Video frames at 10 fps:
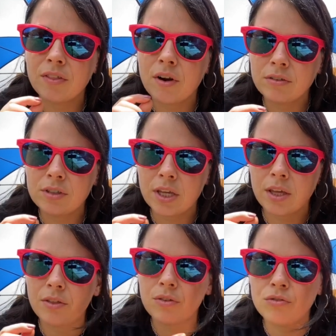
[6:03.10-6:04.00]
their
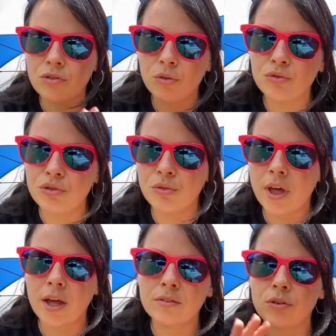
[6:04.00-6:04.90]
teeth. Don't do
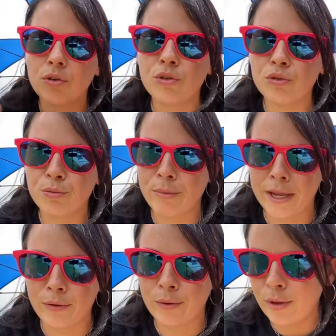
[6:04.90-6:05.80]
that. Don't use
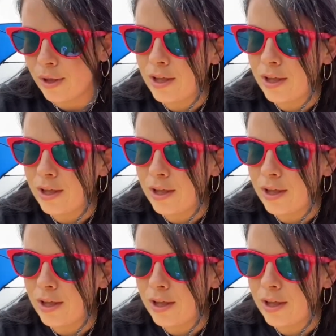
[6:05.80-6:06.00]
metal.